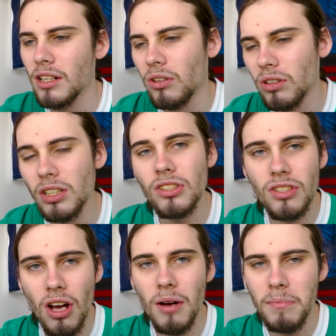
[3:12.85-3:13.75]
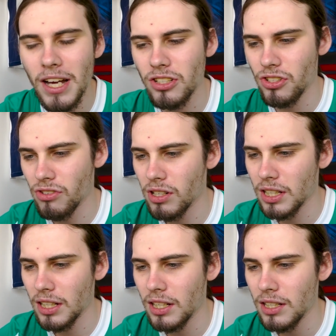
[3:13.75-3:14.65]
Højlund's not a bad
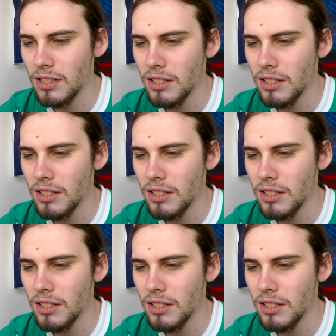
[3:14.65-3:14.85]
striker.